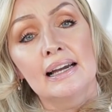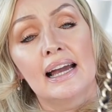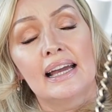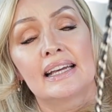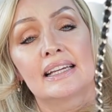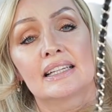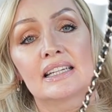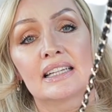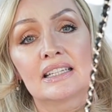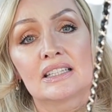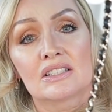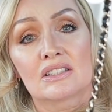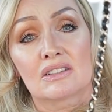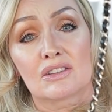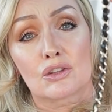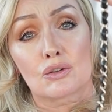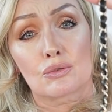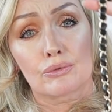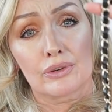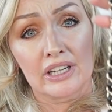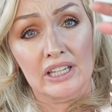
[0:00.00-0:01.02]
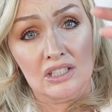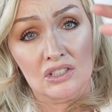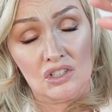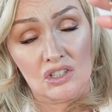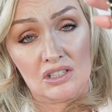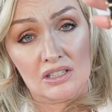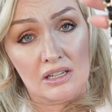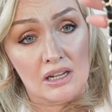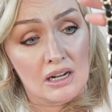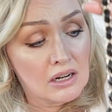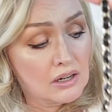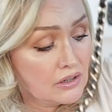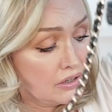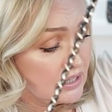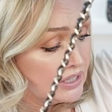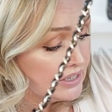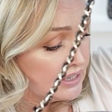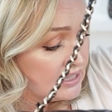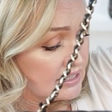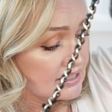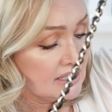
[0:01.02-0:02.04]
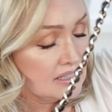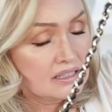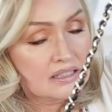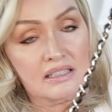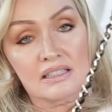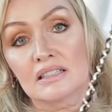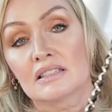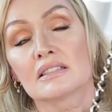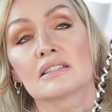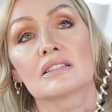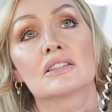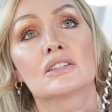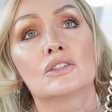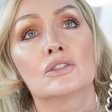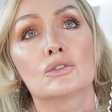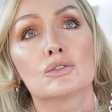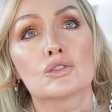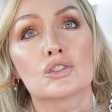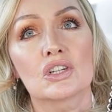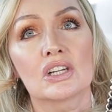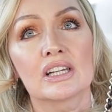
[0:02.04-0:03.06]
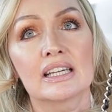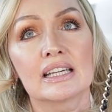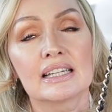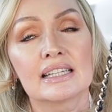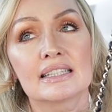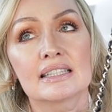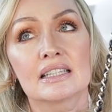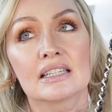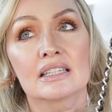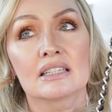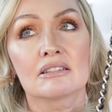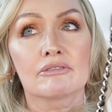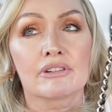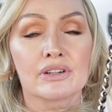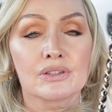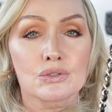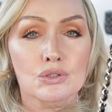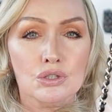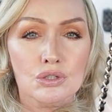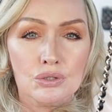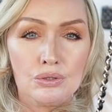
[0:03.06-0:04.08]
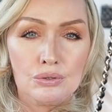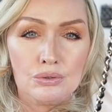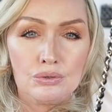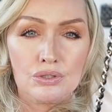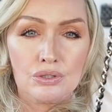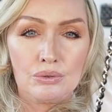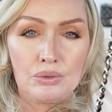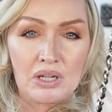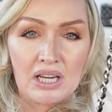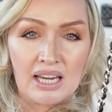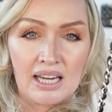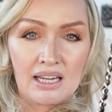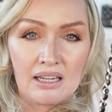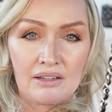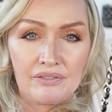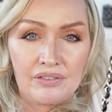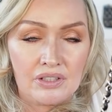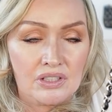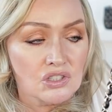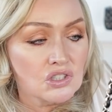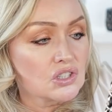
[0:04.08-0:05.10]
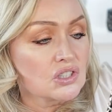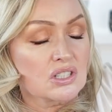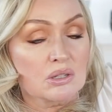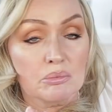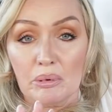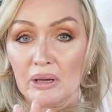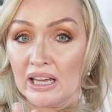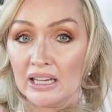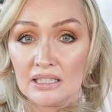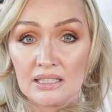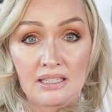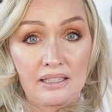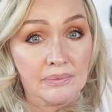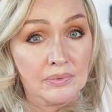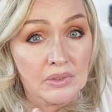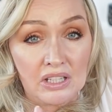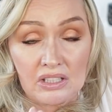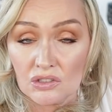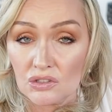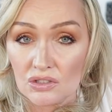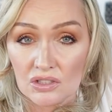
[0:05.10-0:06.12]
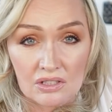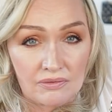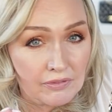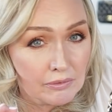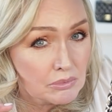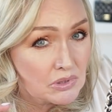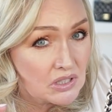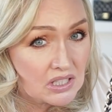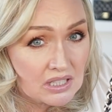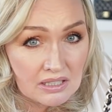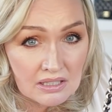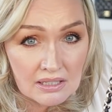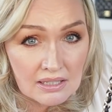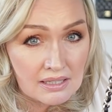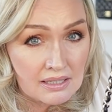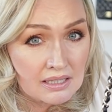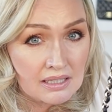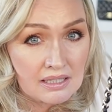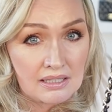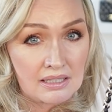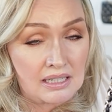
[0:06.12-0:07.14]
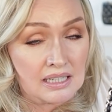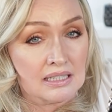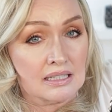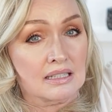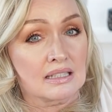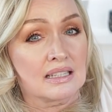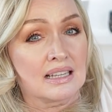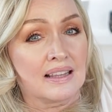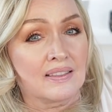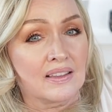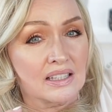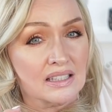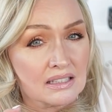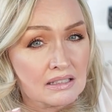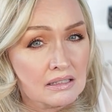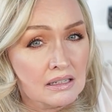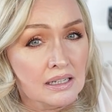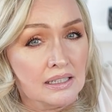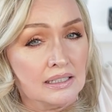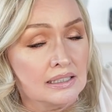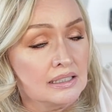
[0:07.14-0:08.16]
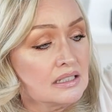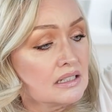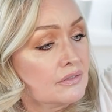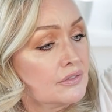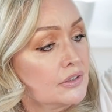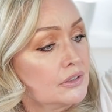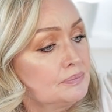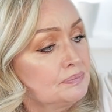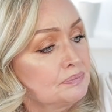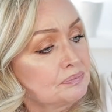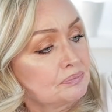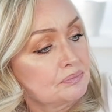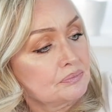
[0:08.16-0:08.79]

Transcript: It is 3 inches longer in this instance. Usually it's in around 2.5 inches, depending. They just, from season to season, as I said, they slightly differ.